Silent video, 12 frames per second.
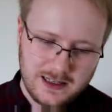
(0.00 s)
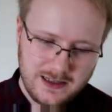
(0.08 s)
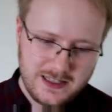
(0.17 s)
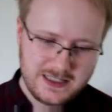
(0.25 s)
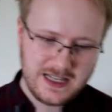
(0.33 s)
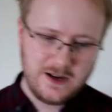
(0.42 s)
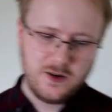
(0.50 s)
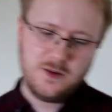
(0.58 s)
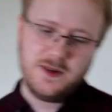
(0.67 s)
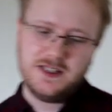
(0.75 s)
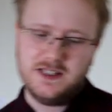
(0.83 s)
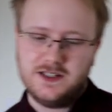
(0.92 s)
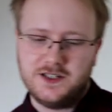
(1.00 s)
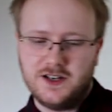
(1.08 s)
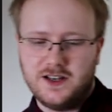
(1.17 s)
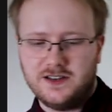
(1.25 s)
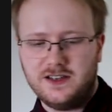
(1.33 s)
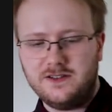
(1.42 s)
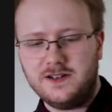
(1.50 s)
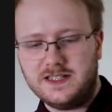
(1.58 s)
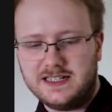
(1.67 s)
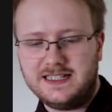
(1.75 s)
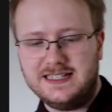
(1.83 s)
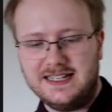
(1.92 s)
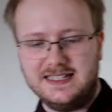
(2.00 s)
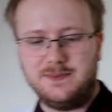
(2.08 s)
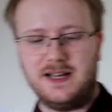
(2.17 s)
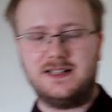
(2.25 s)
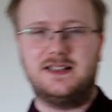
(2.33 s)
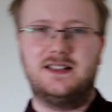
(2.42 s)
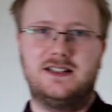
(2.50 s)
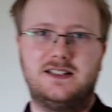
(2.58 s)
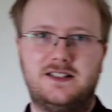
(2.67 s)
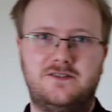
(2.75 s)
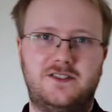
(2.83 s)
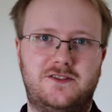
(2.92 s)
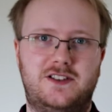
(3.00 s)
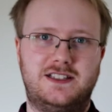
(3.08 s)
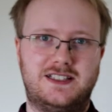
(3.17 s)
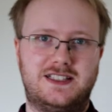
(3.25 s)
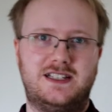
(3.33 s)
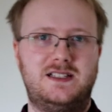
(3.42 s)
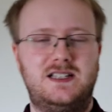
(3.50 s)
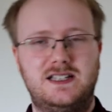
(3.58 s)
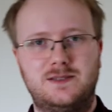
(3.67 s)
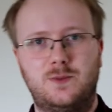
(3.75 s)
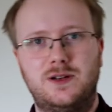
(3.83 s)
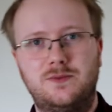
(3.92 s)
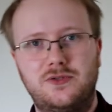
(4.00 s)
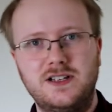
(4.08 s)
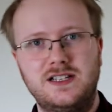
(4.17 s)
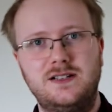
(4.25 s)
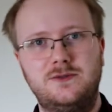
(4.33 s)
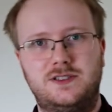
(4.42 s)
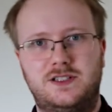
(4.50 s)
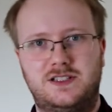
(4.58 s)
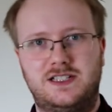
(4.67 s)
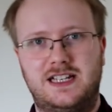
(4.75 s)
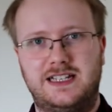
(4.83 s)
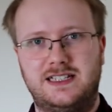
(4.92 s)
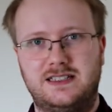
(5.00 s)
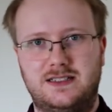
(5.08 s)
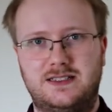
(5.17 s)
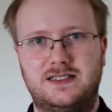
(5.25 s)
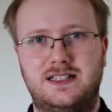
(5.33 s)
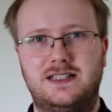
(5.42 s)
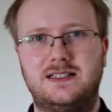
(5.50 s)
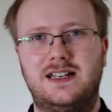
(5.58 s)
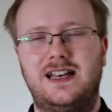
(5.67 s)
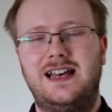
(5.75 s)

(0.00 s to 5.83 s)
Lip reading: This error message theoretically dates back to the 1950s and 60s, when printing was just getting started,